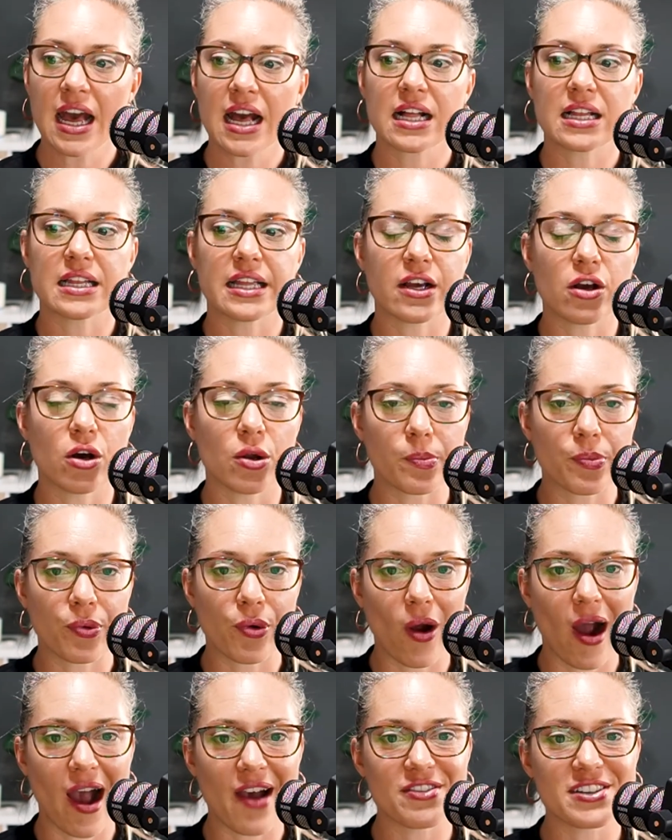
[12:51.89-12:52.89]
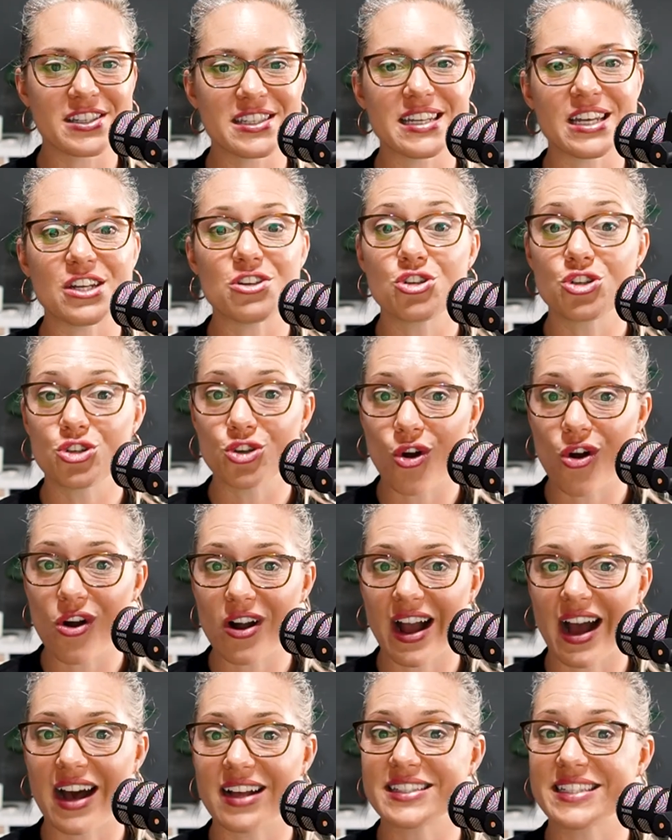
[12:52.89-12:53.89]
click on privacy
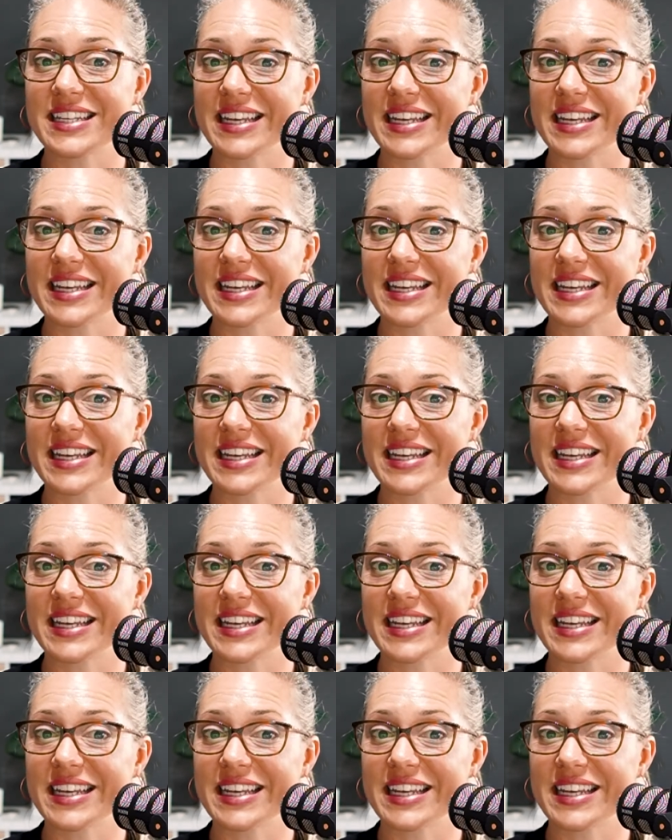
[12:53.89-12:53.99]
shortcuts.